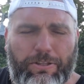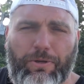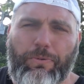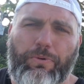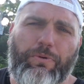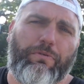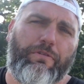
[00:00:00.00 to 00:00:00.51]

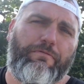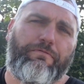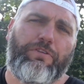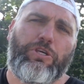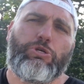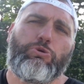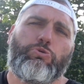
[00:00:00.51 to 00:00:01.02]
doing a
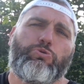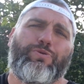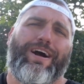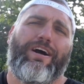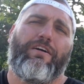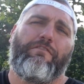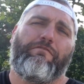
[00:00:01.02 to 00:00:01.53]
review
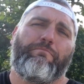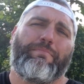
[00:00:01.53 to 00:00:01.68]
of